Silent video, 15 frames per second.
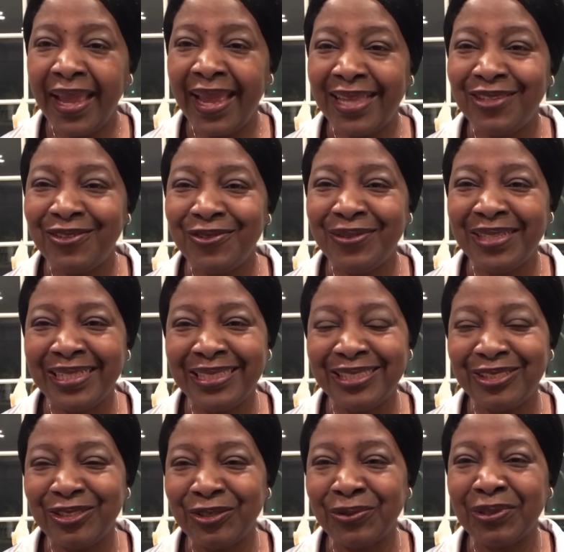And you
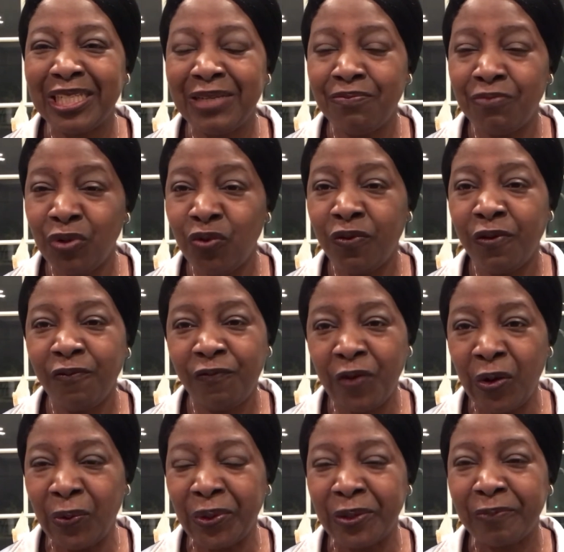need to keep moving
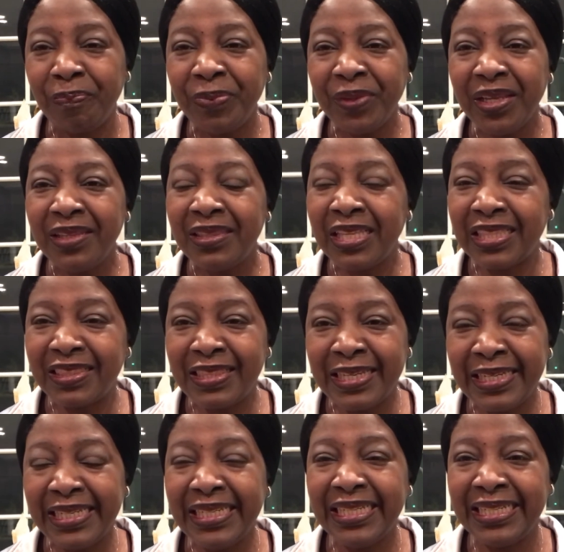forward. The
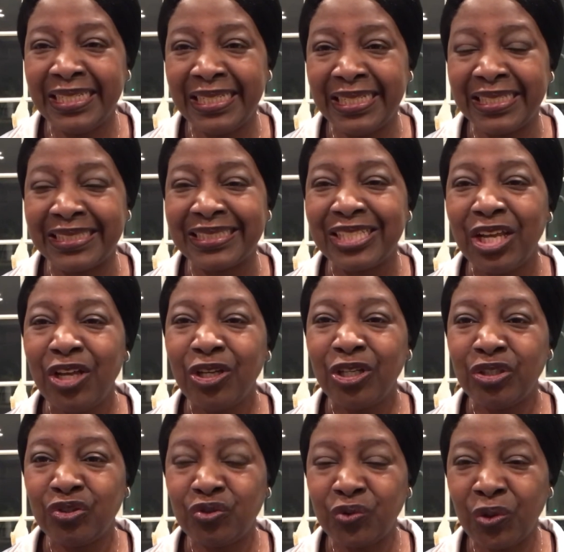thing is,
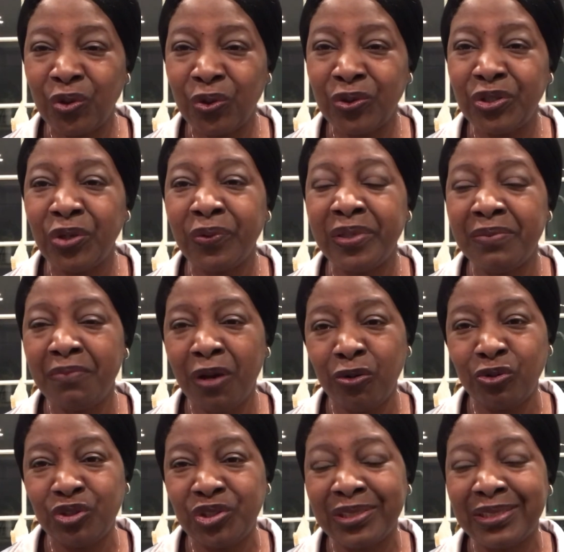control your
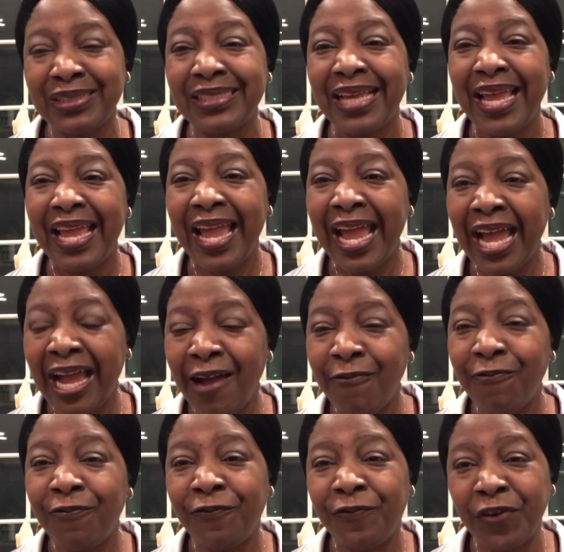emotions.
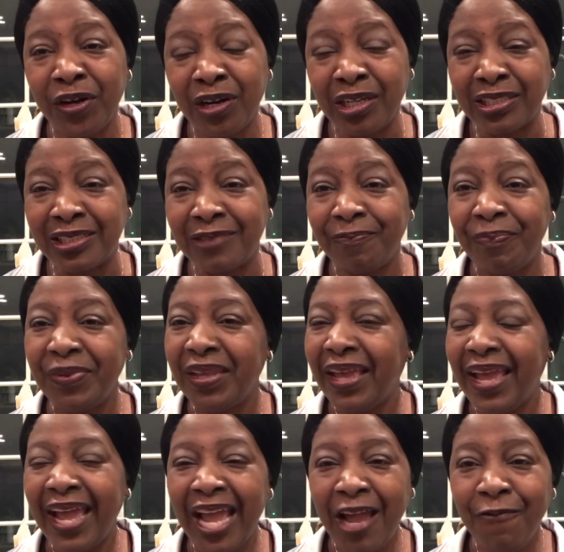Have fun.
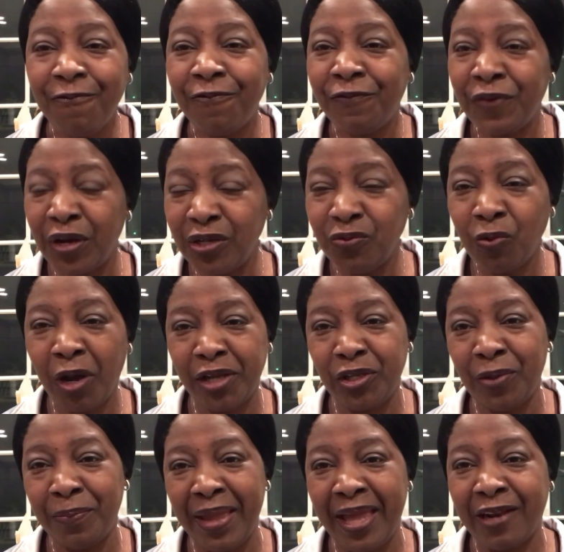Have fun while
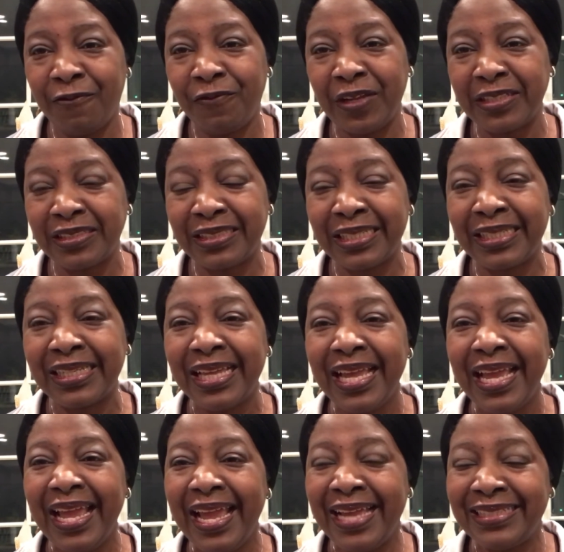you're manifesting
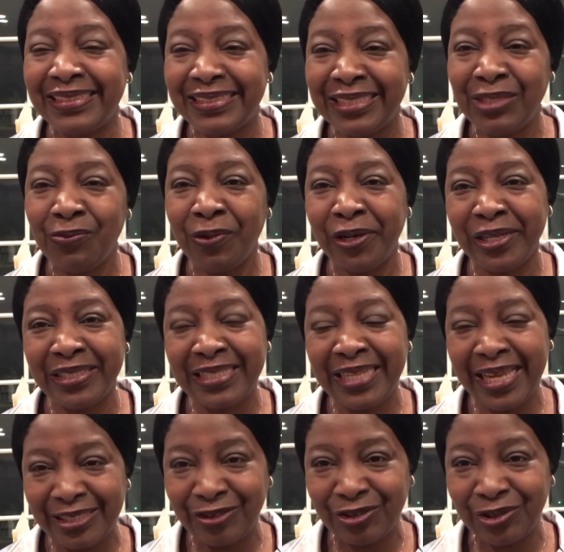and see where it
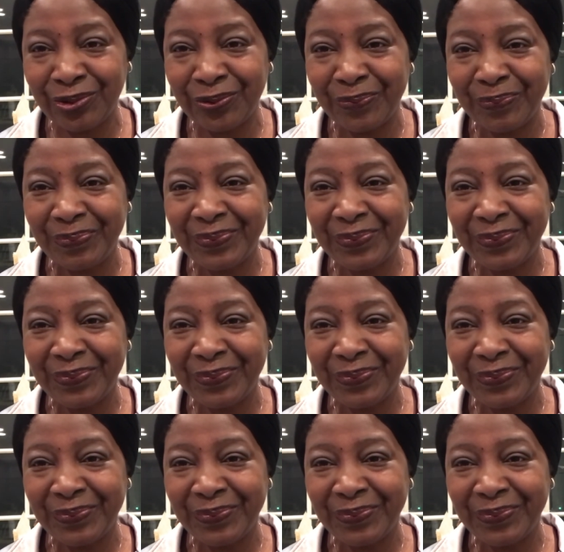takes you.